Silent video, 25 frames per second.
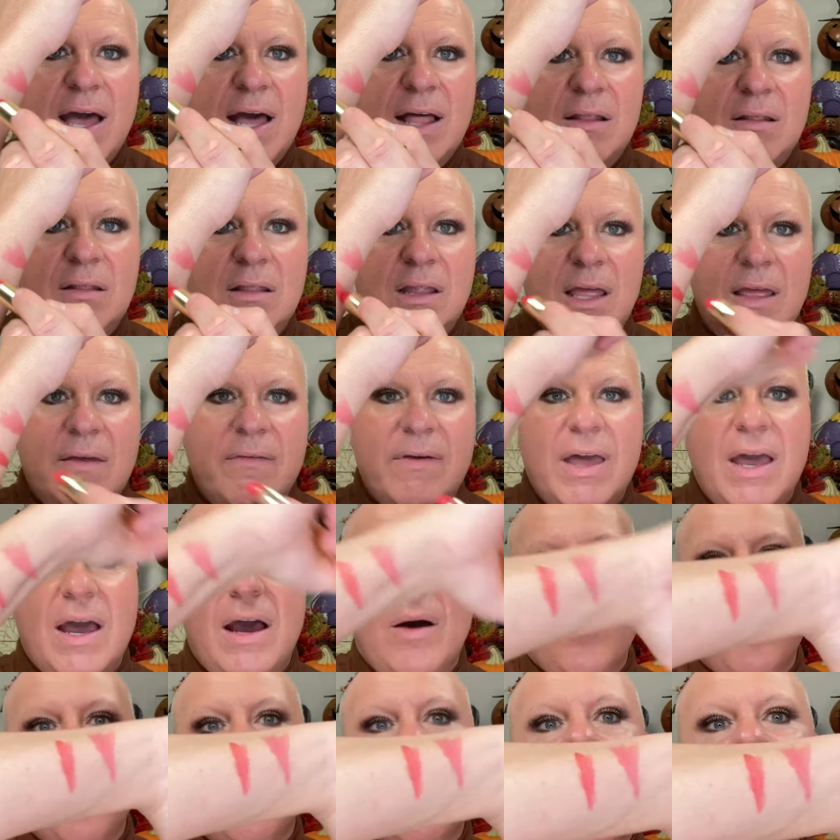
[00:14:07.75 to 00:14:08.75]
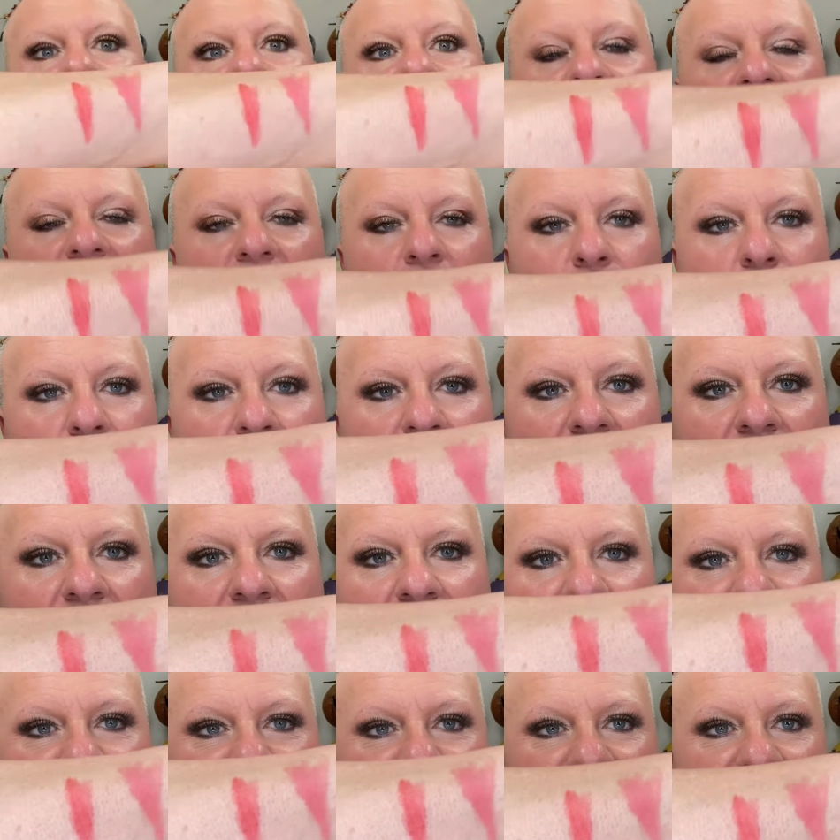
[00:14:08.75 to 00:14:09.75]
I love it. I, I wore it
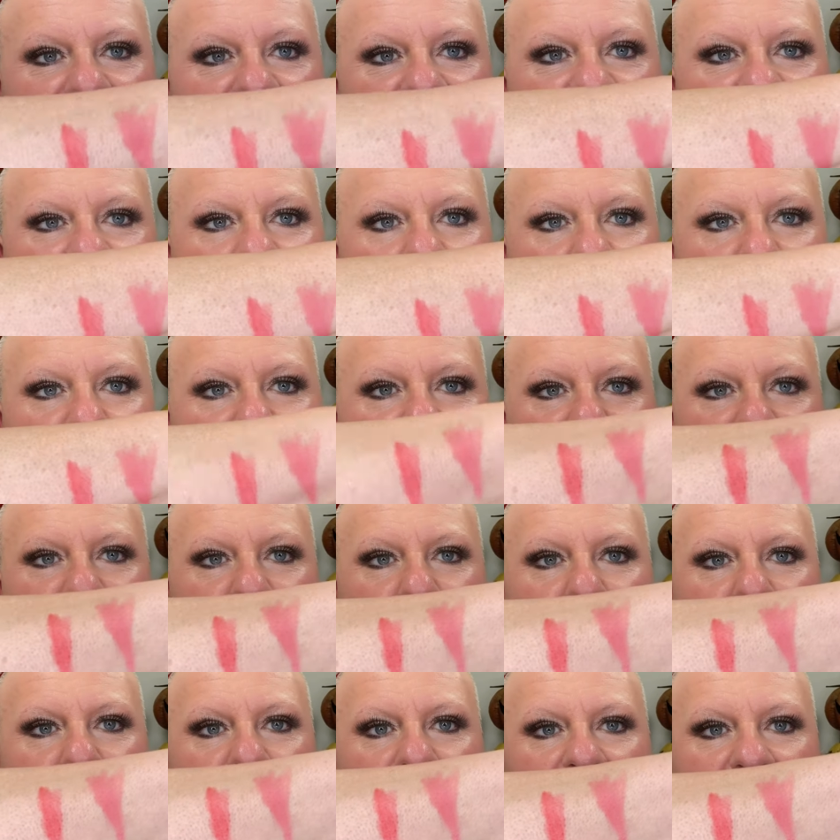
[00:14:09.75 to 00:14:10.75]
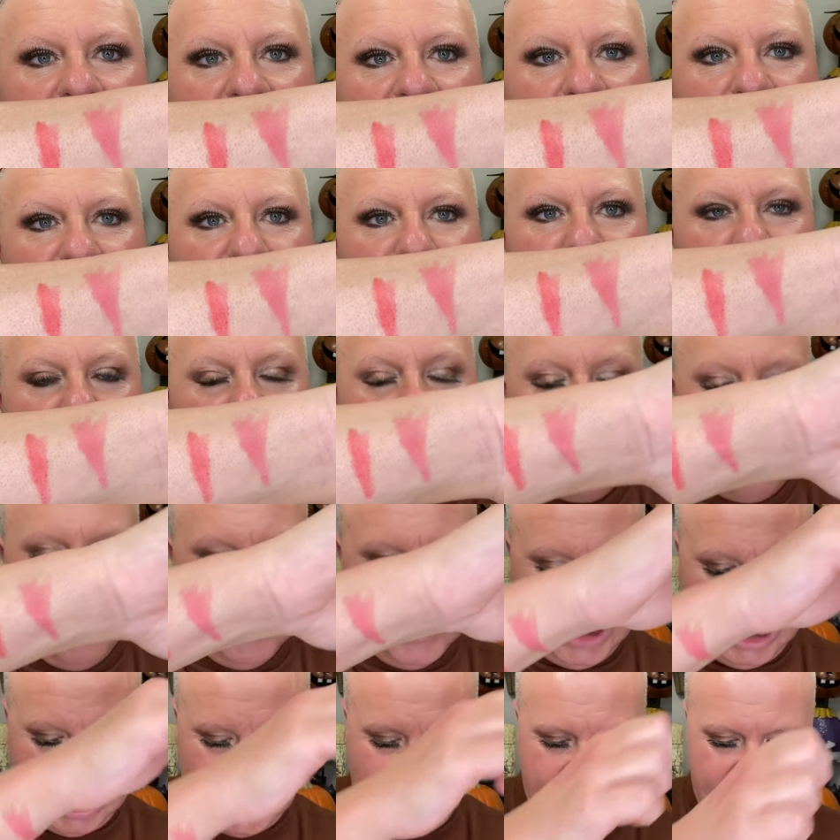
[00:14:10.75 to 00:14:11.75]
all during the summer. They're really
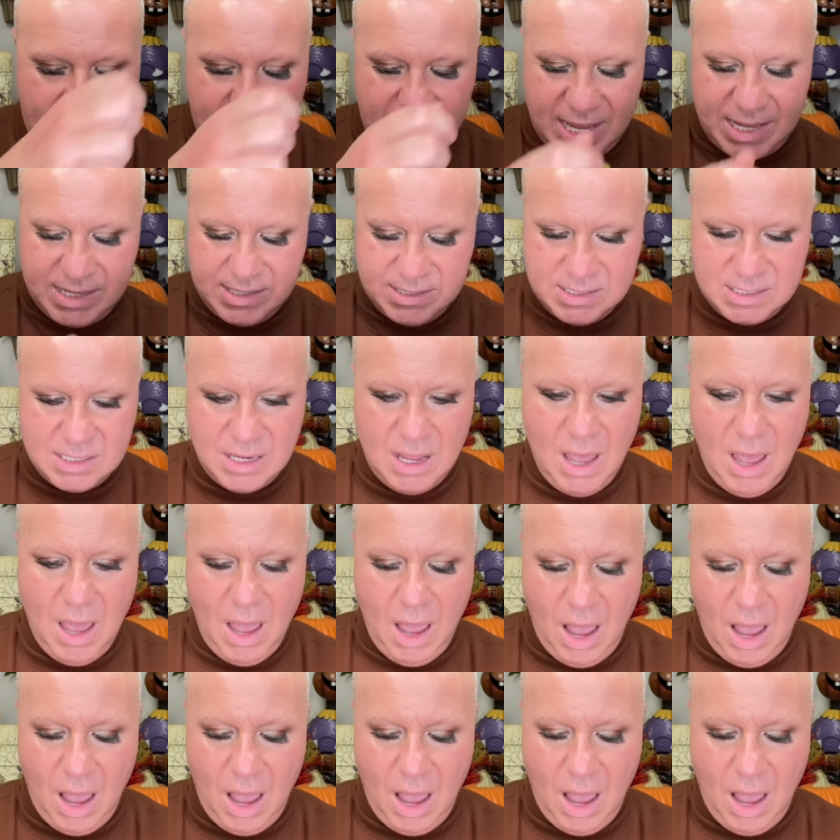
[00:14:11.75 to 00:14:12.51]
beautiful shades.